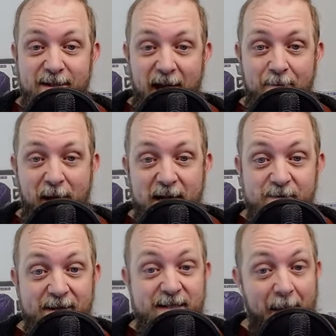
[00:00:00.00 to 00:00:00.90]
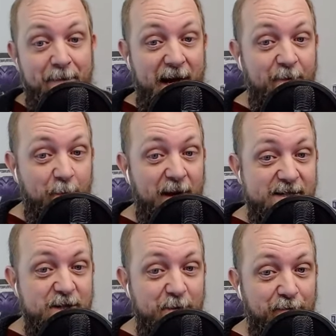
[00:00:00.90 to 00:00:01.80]
to Game Pass. If I stop paying for
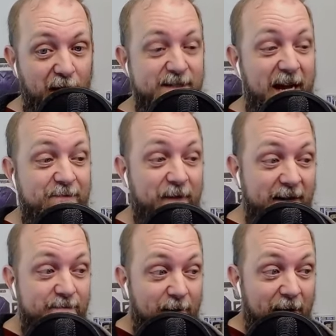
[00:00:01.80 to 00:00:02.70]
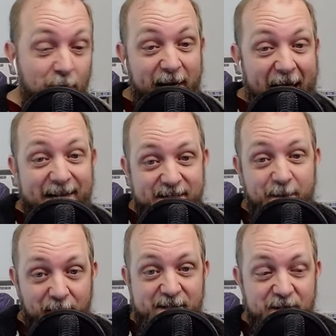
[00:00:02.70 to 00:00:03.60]
PlayStation Plus, I have I, I don't get access to
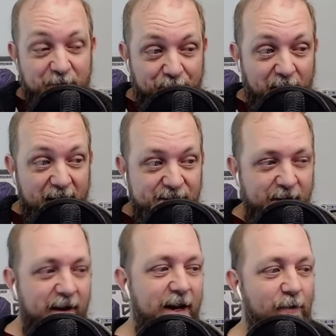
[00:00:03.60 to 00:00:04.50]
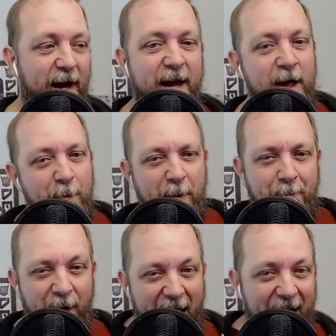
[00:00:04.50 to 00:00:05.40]
PlayStation Plus, right? But
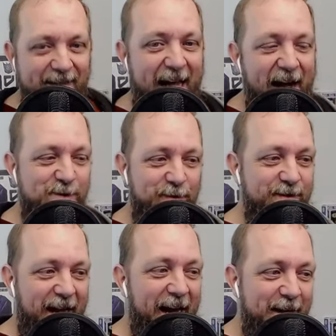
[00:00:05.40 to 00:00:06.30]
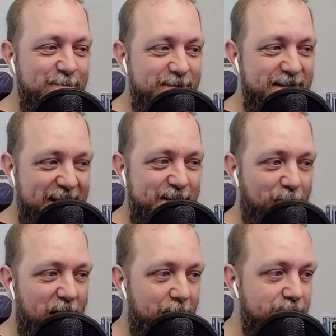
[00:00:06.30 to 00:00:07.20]
buying the actual games, that's the
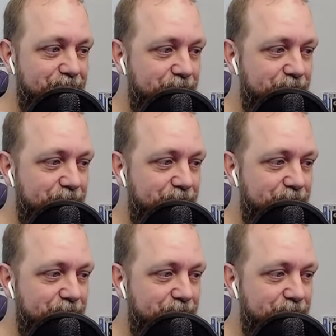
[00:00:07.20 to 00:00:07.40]
problem.